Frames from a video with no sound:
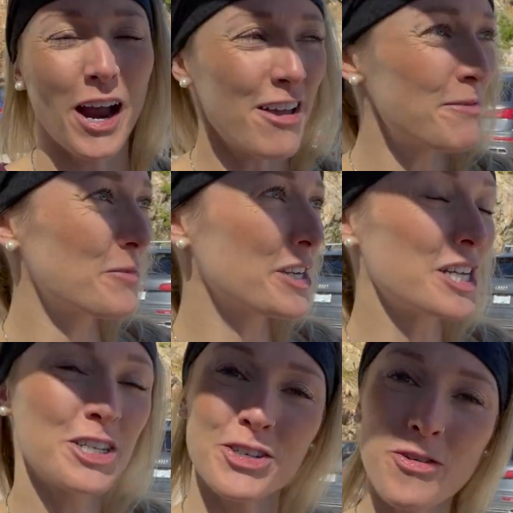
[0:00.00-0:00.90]
I've been working
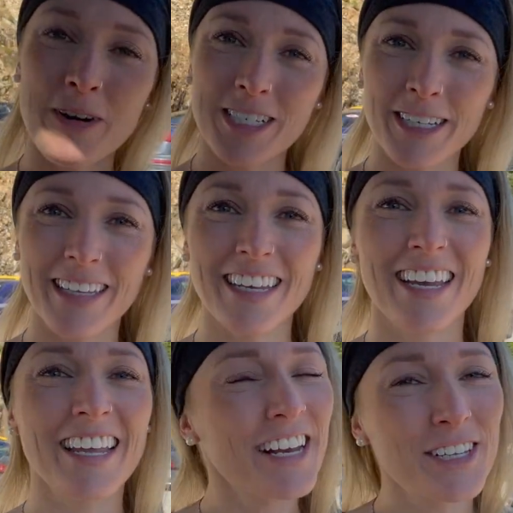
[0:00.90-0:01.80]
so much lately
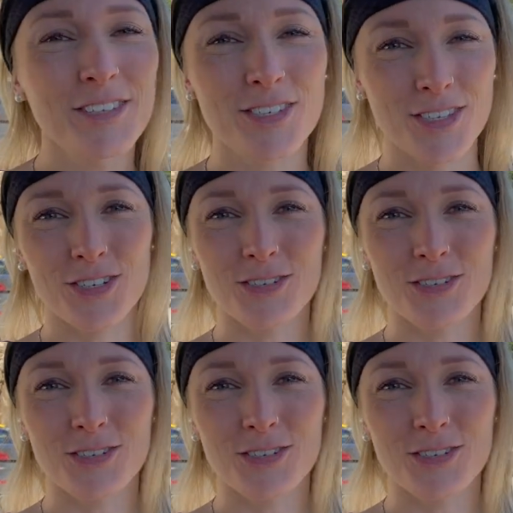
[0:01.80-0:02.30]
and getting used to the new